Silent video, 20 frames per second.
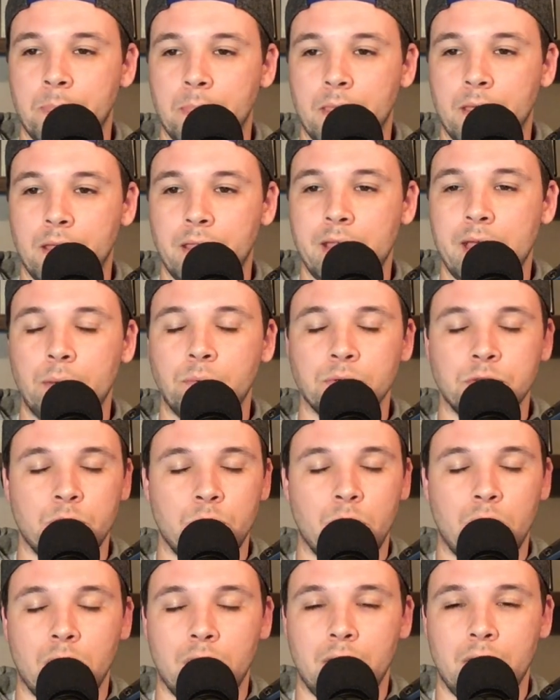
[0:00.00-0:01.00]
they will
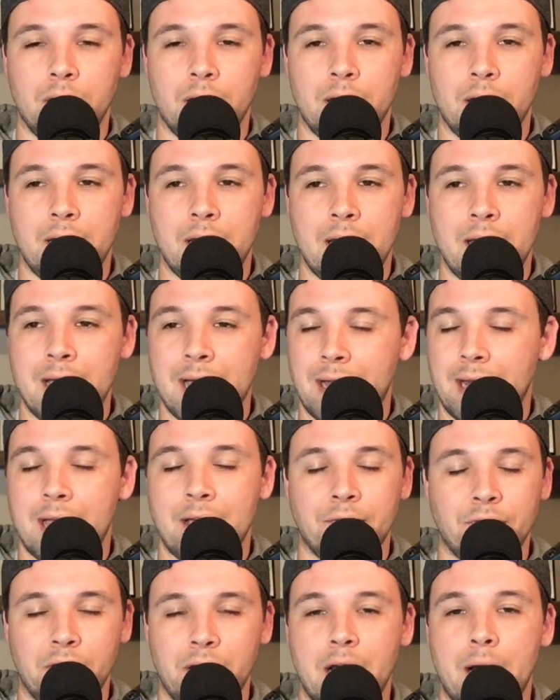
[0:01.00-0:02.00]
do at
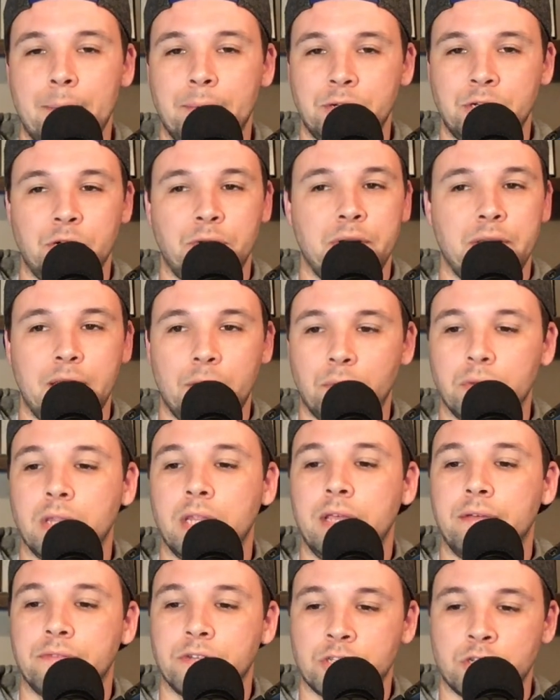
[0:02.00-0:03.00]
every opportunity, they will
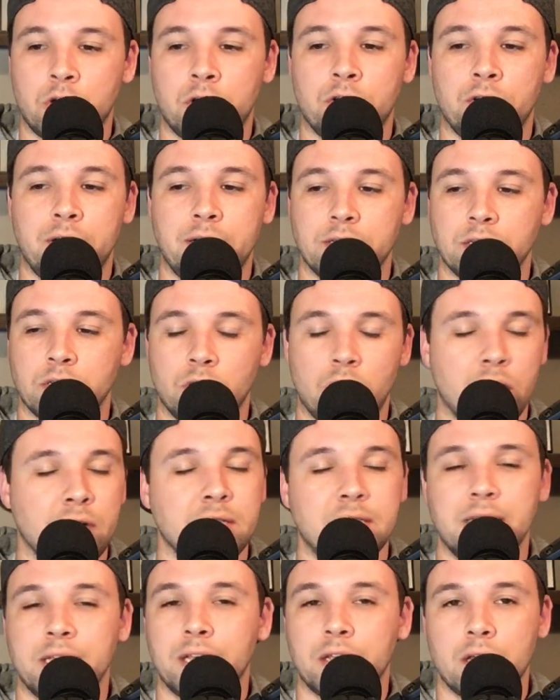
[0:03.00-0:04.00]
leave a starter in as long as
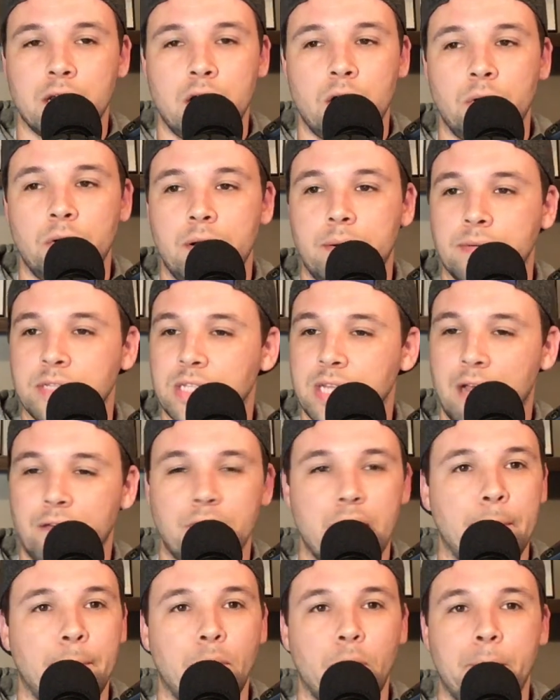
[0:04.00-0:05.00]
he can go and save
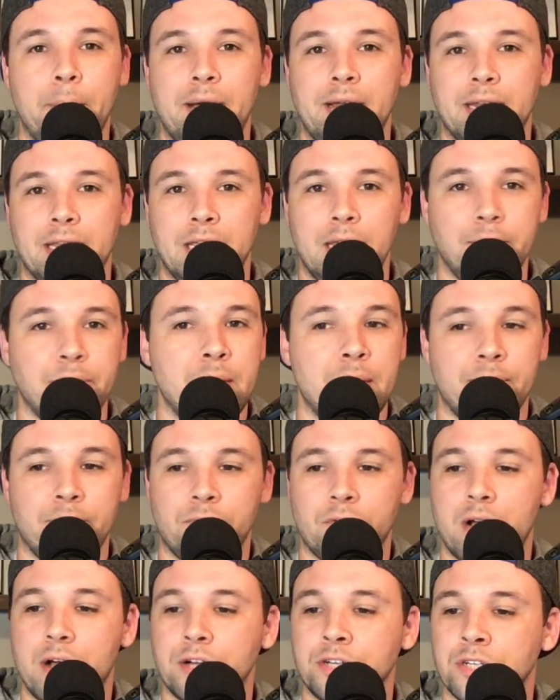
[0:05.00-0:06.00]
that bullpen and keep them
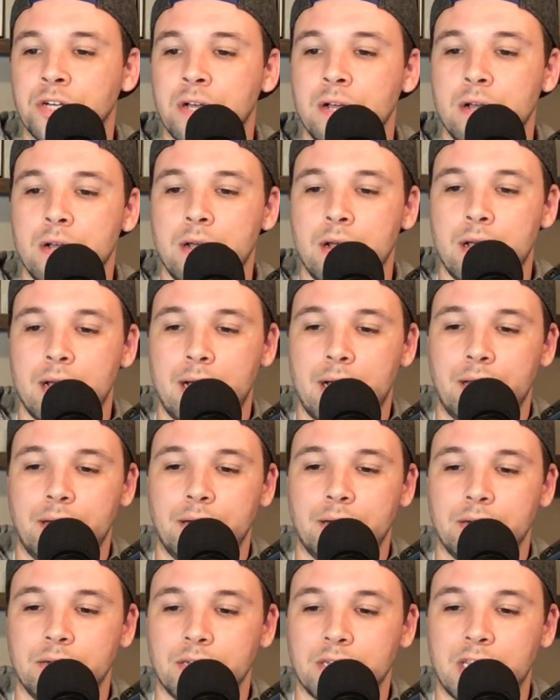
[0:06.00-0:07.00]
fresh
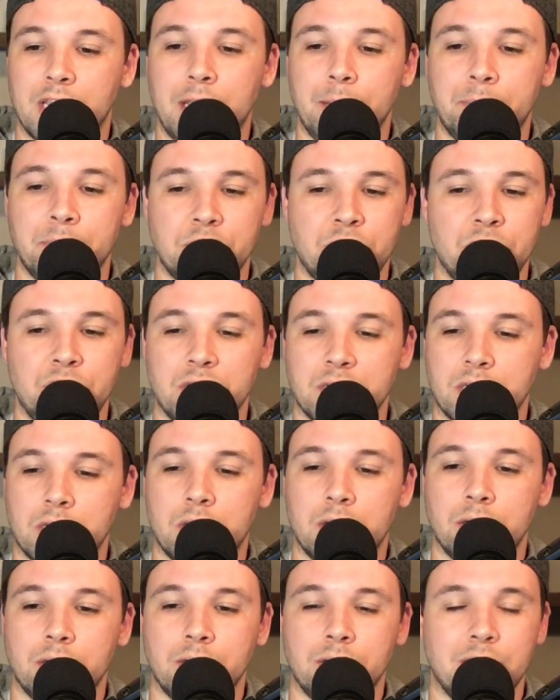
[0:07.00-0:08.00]
and keep it to just
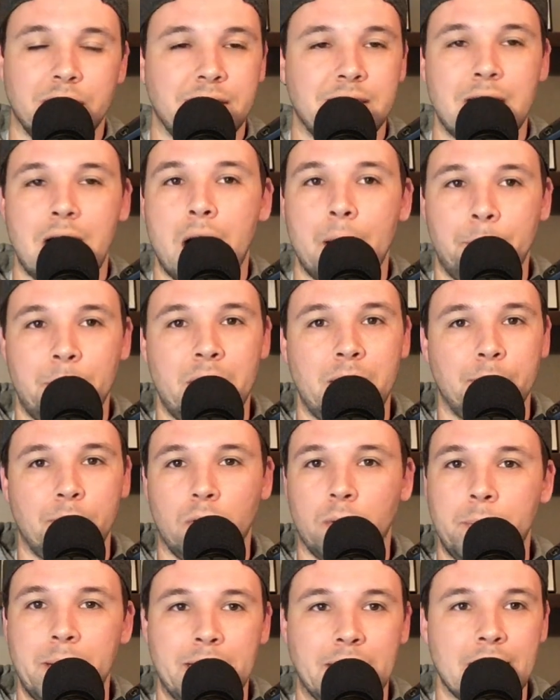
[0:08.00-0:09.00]
the top-end
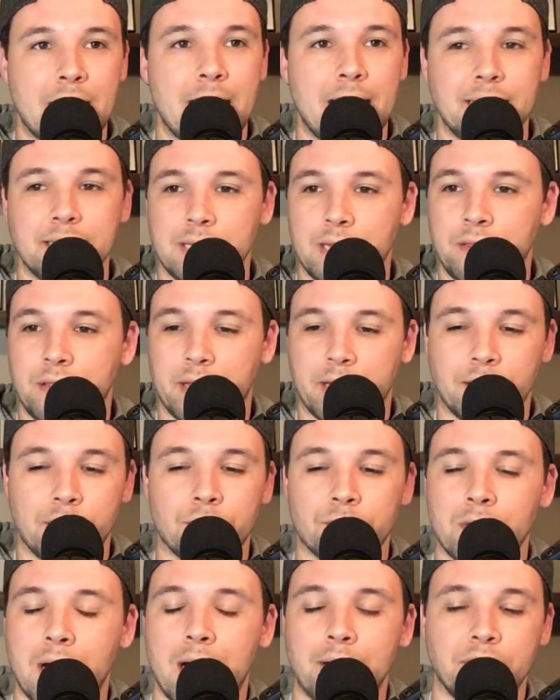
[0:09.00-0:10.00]
bullpen guys, and they can
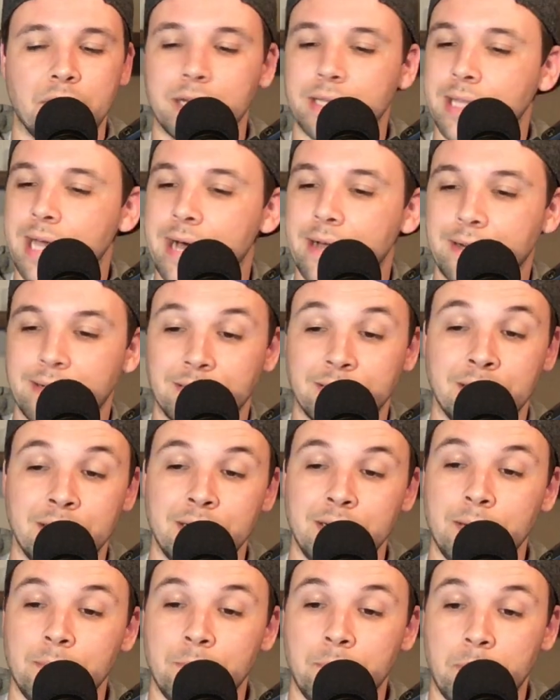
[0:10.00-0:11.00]
thrive like that. And
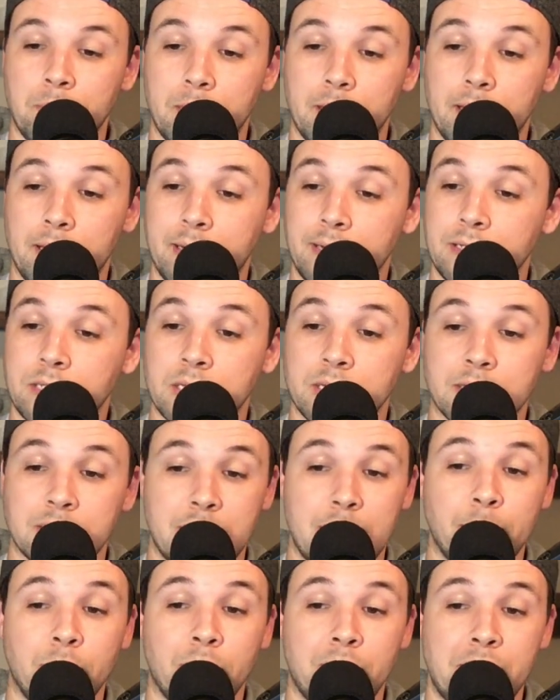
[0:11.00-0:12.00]
it's an
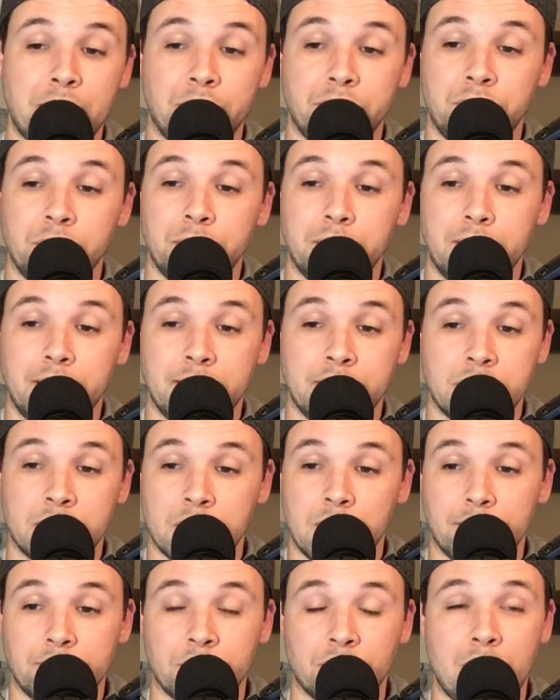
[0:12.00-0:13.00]
example of how to do it. It's
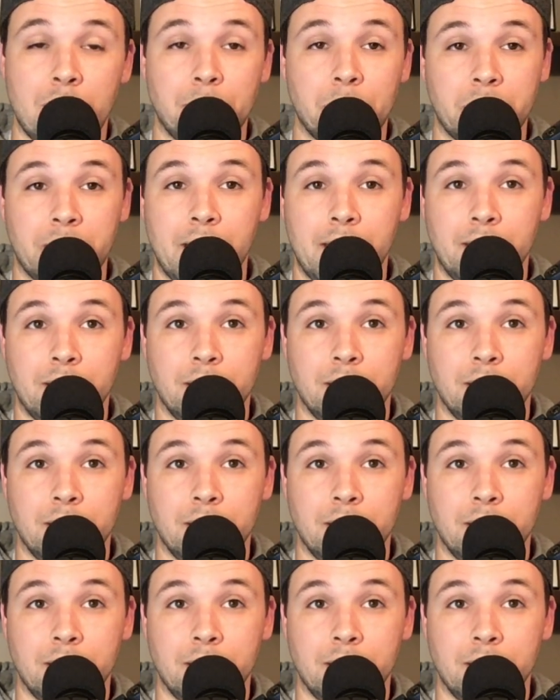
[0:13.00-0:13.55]
tough to replicate